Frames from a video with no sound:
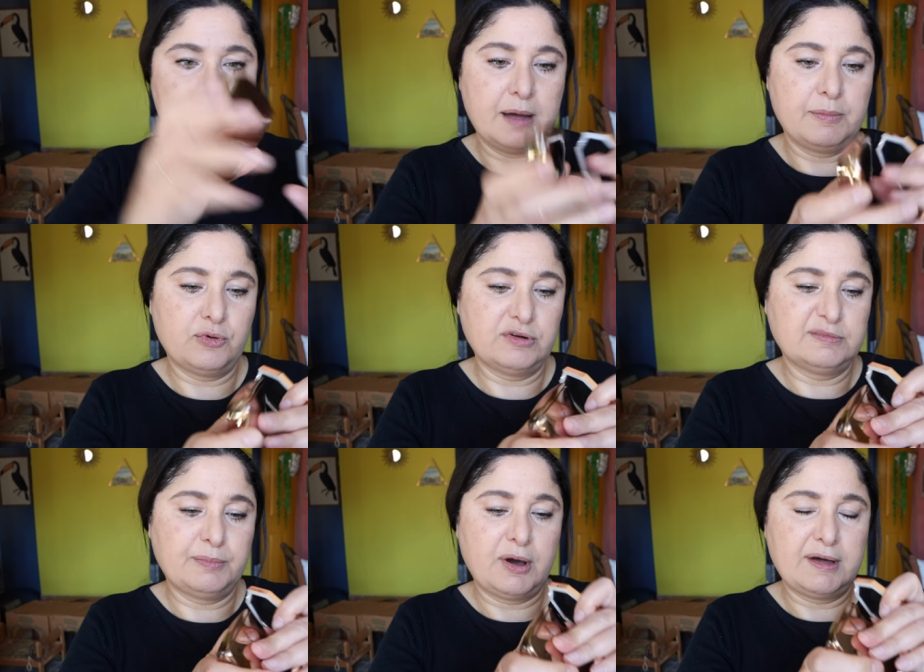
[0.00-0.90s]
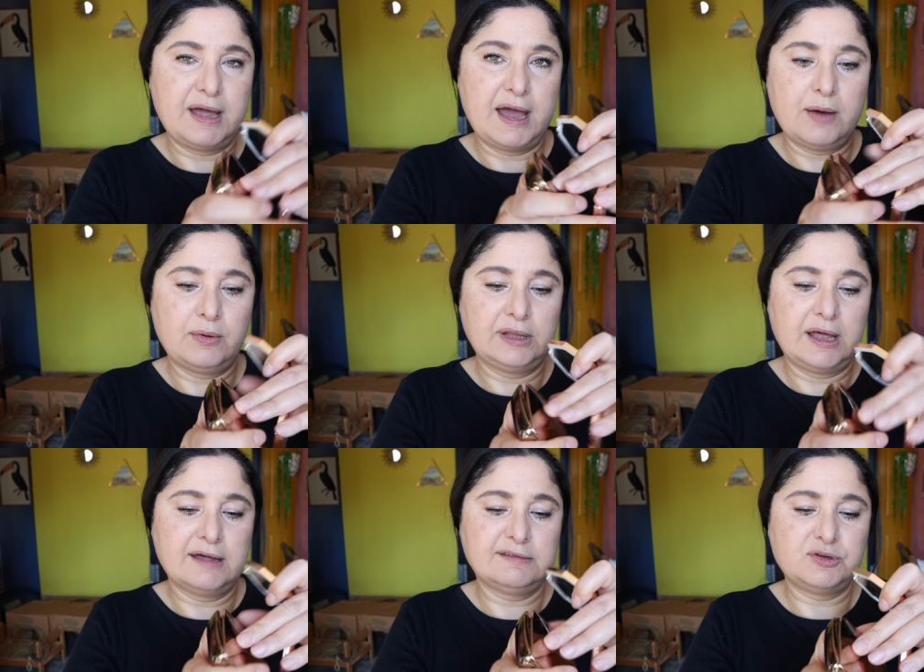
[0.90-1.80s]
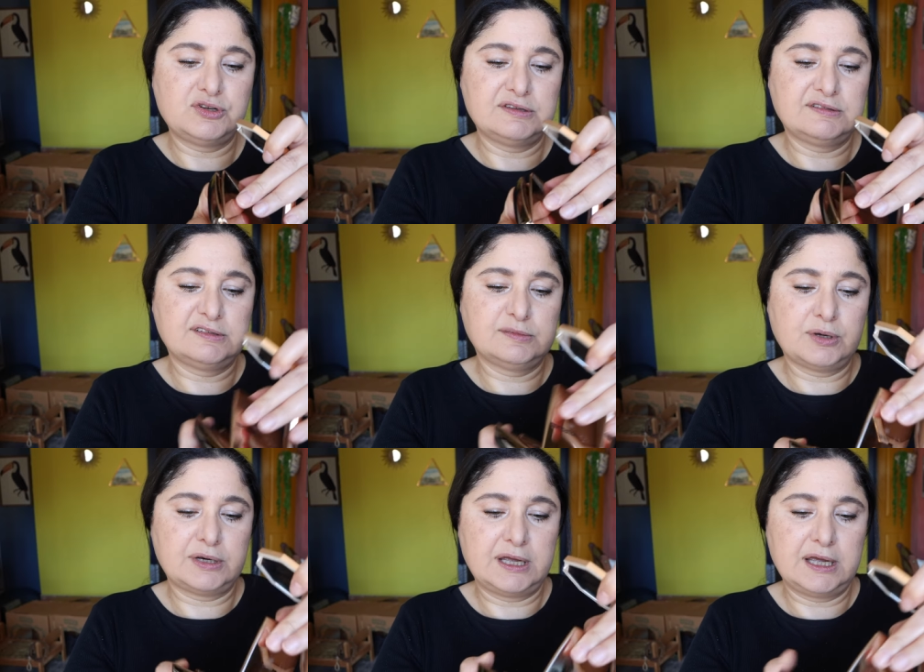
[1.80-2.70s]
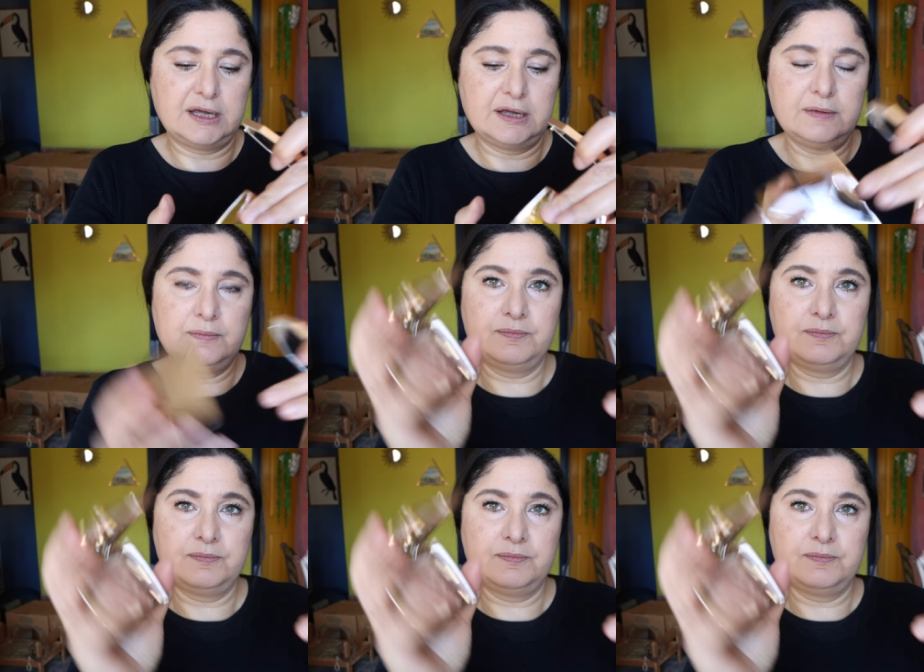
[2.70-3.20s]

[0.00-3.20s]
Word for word: uh, Bronze by Hourglass, which is this one here.